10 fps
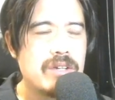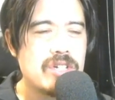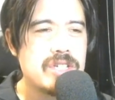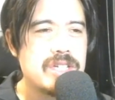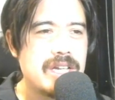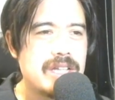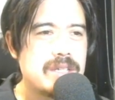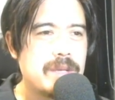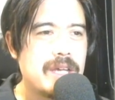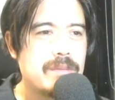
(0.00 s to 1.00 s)
You just need
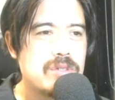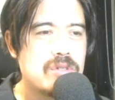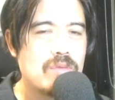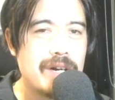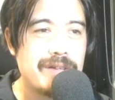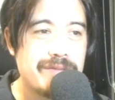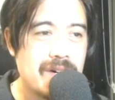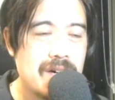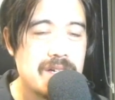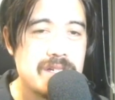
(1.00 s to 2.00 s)
to be able to run
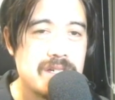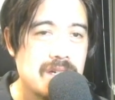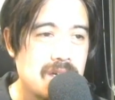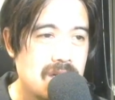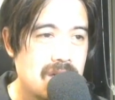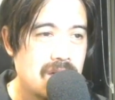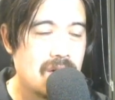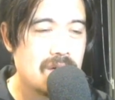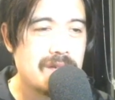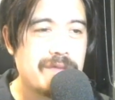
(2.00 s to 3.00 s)
fast, you
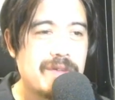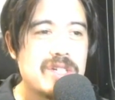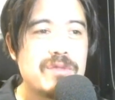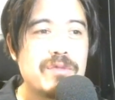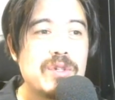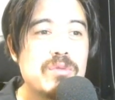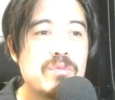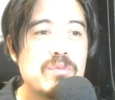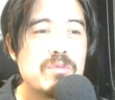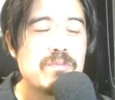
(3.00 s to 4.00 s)
know, in the first
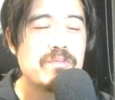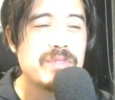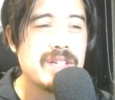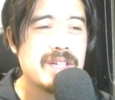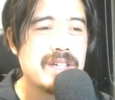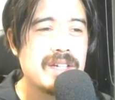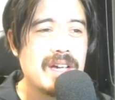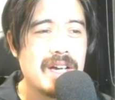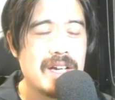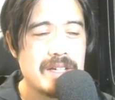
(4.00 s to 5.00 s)
few. Uh,